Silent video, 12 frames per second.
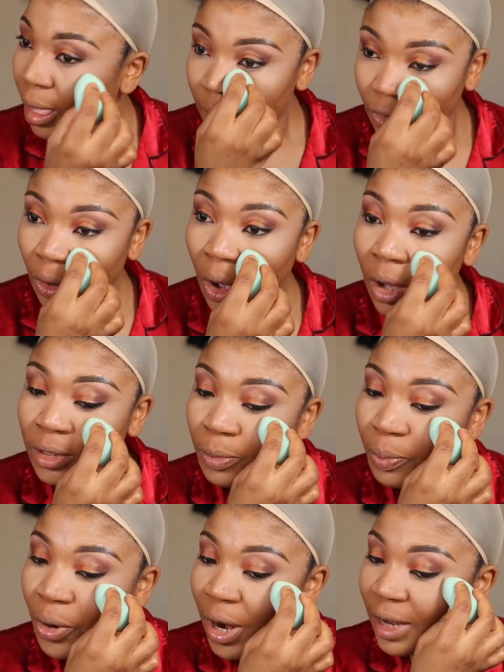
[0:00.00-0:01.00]
So all the
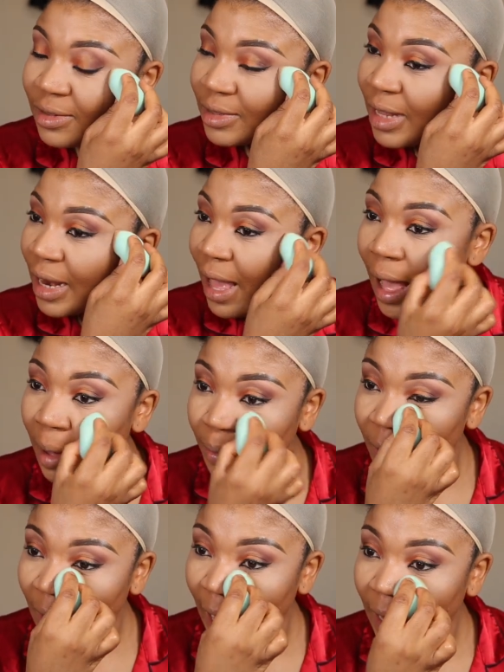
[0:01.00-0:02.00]
parts that I
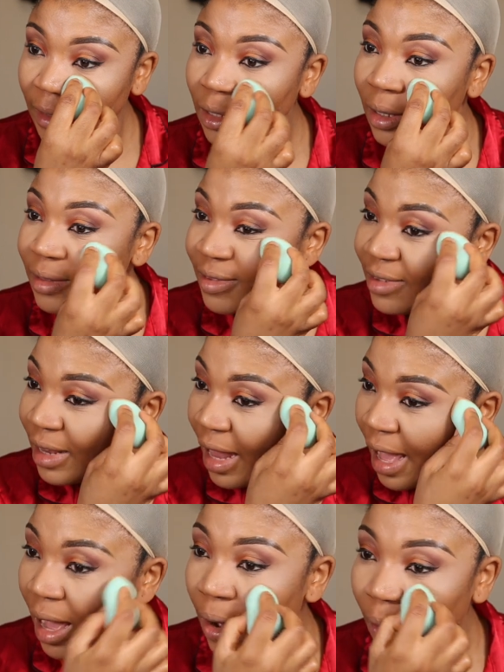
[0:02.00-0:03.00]
applied
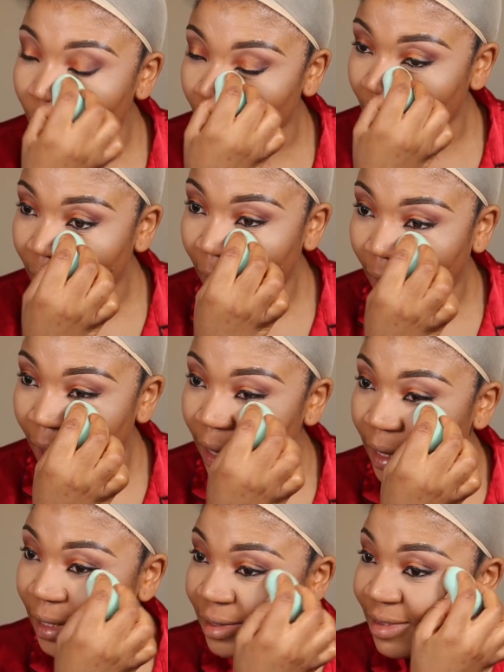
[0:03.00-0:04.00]
concealer, I'll go
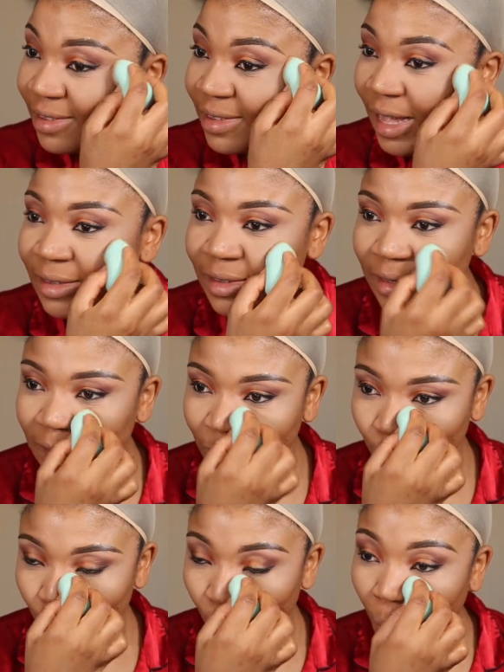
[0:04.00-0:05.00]
ahead and set
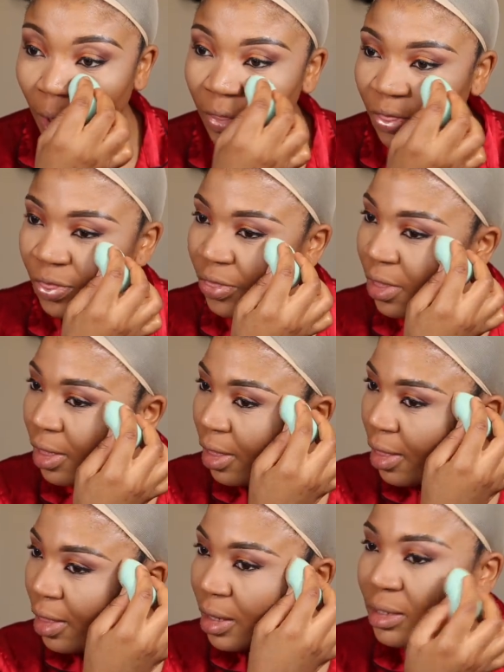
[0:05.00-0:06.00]
it with
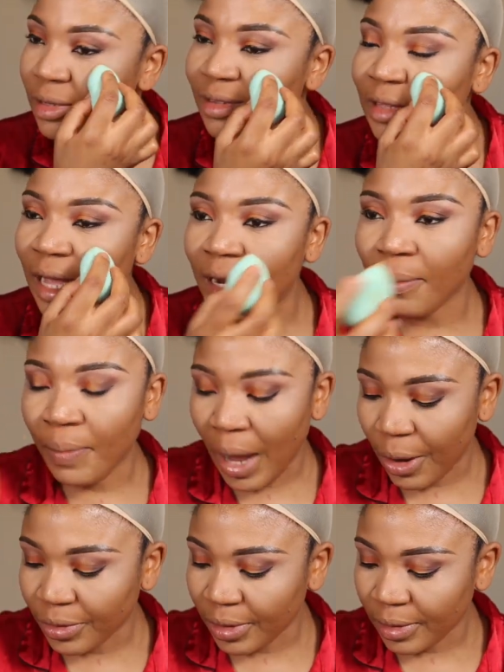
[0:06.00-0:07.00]
the setting
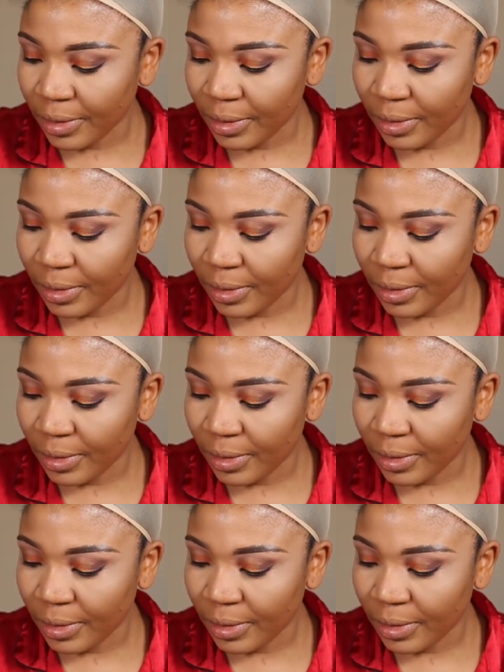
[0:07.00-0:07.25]
powder.